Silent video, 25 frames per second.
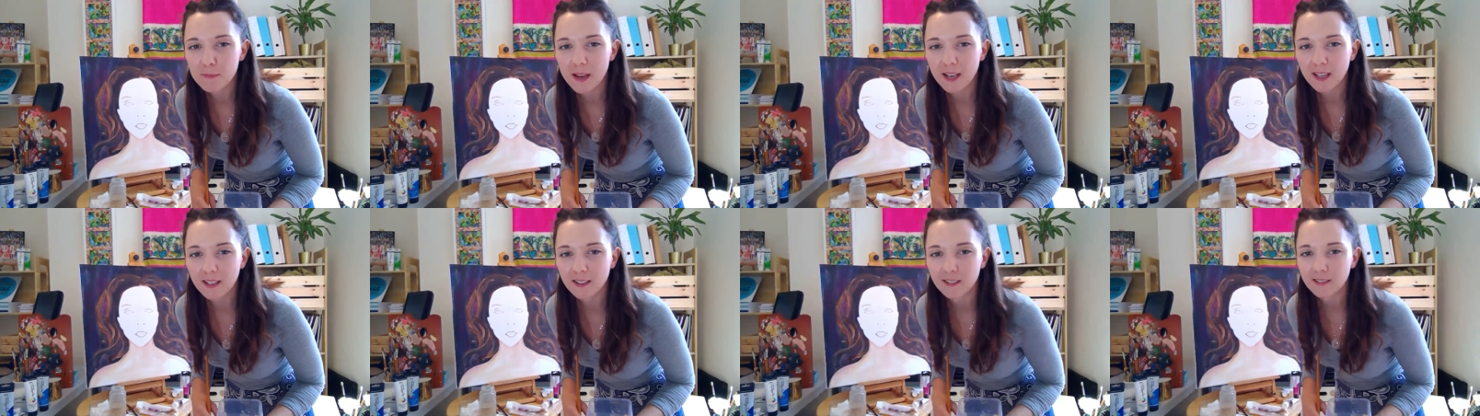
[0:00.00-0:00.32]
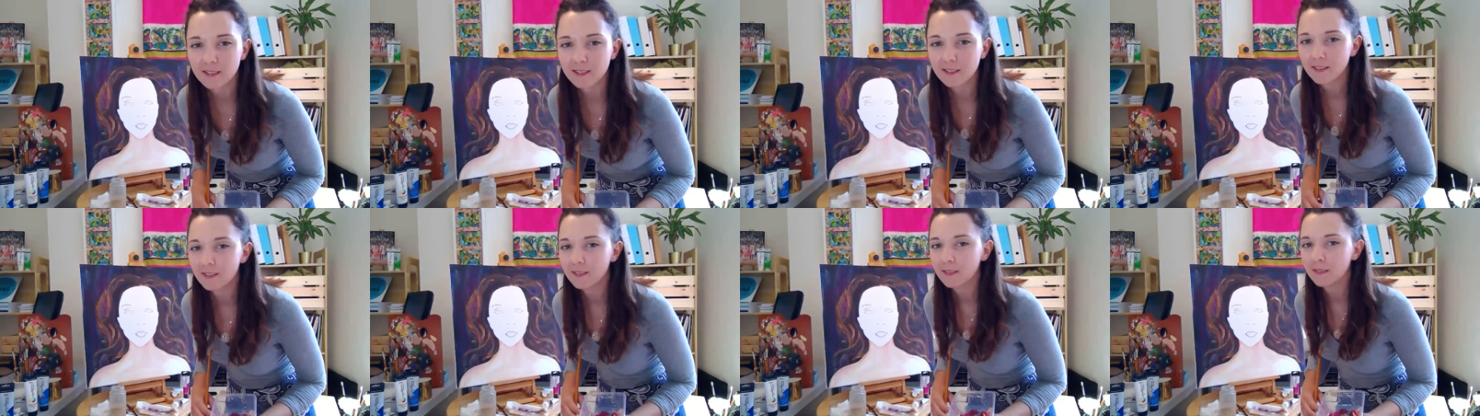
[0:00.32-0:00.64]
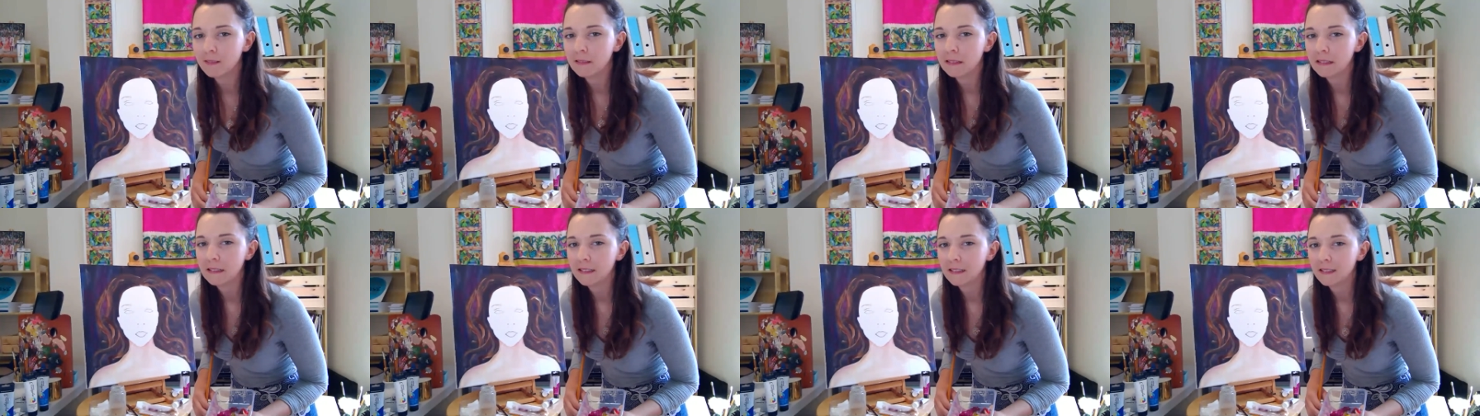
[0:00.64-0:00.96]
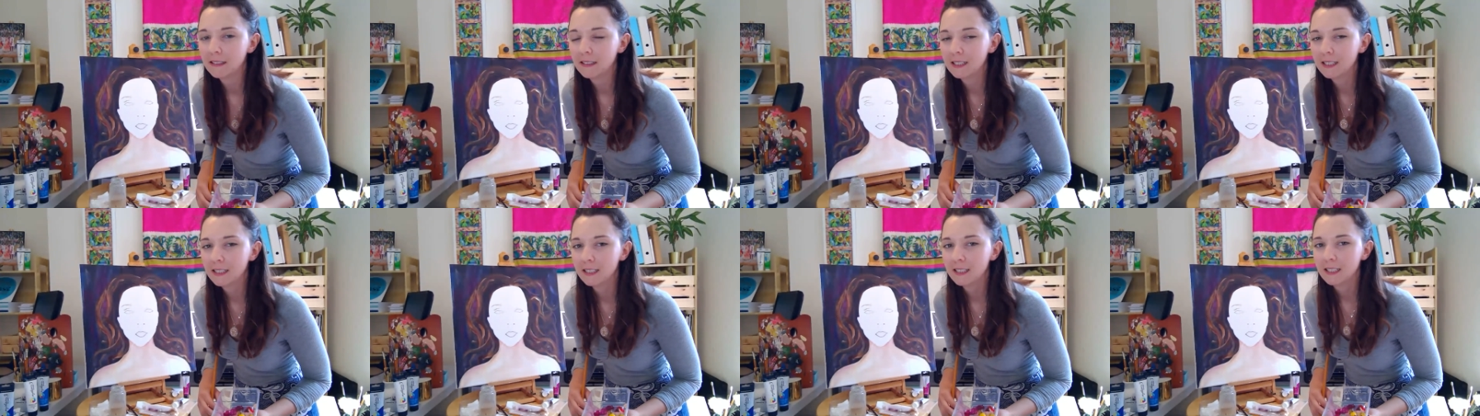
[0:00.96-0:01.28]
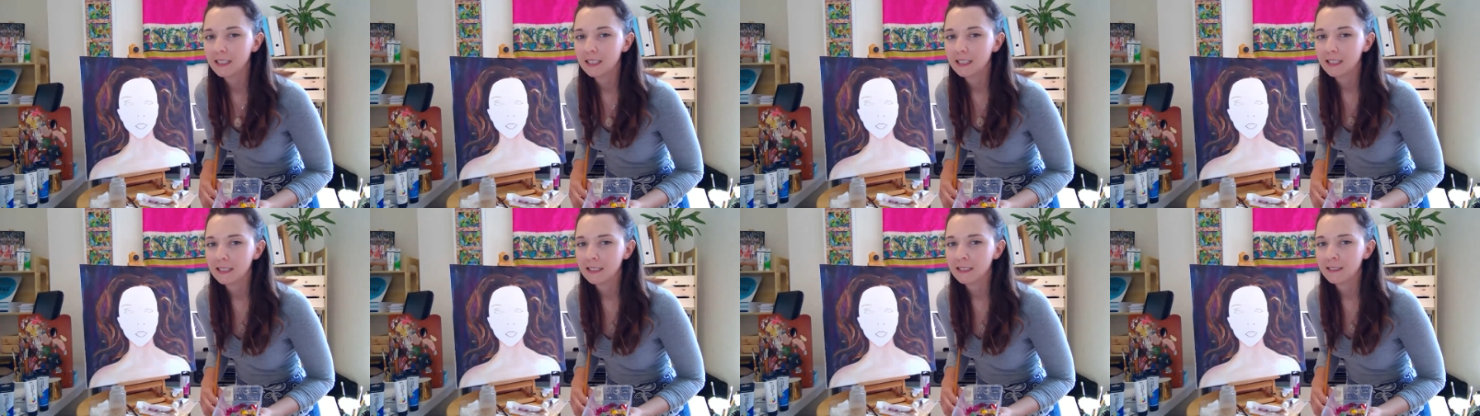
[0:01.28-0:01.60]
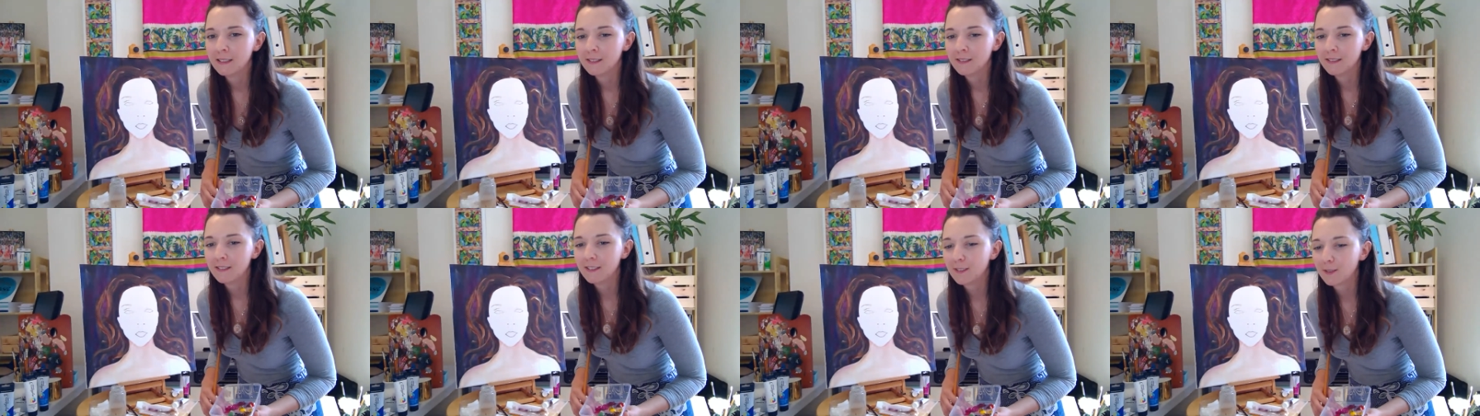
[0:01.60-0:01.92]
Megan.
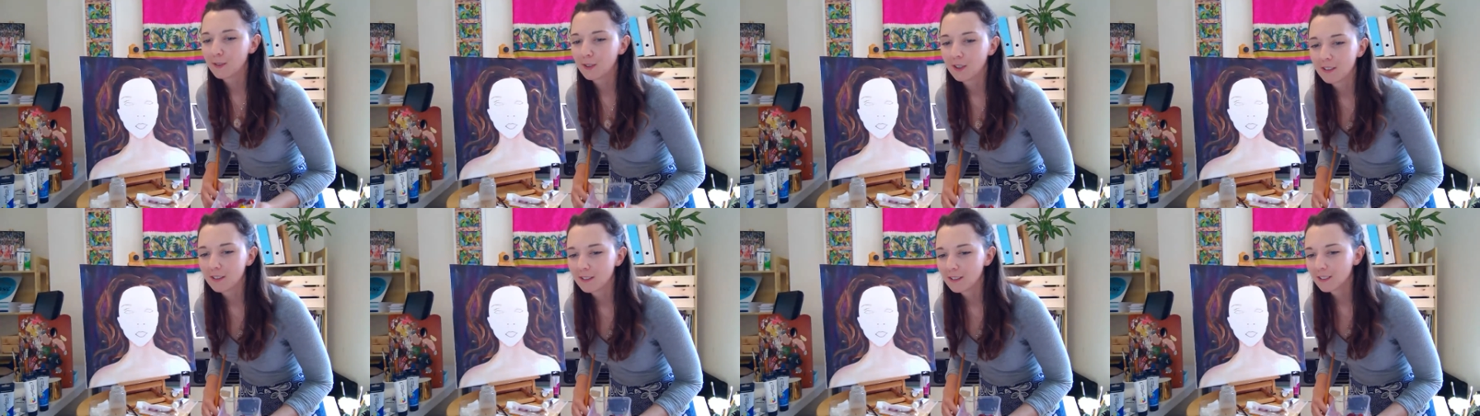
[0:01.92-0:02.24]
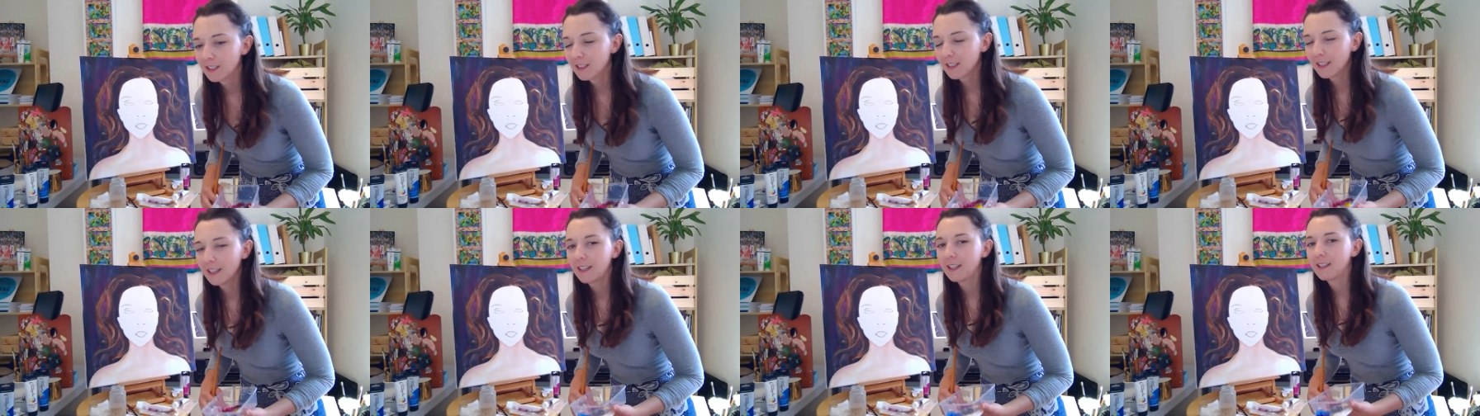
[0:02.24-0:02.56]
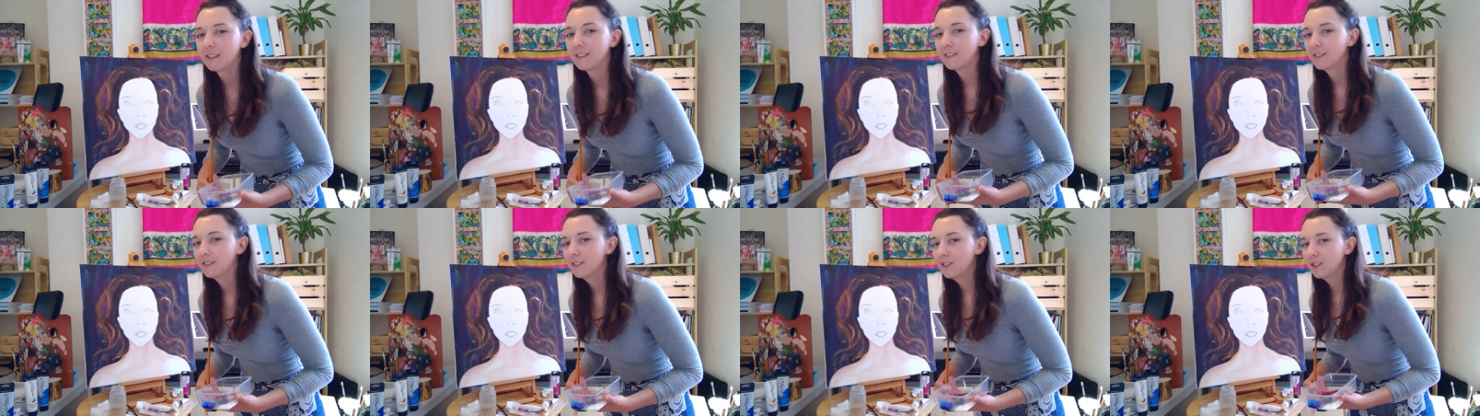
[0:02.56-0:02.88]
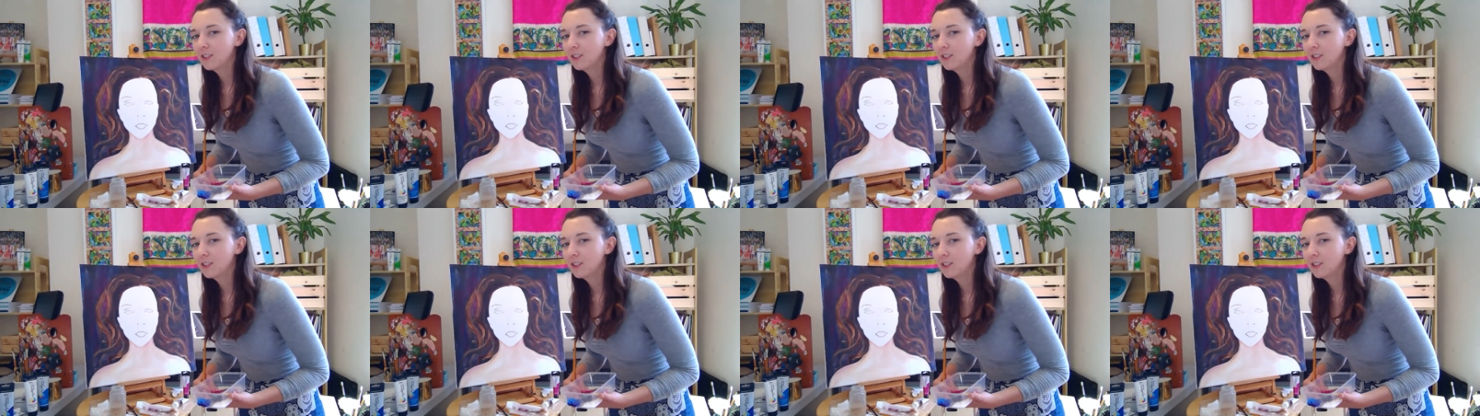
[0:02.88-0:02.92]
Oh god, okay.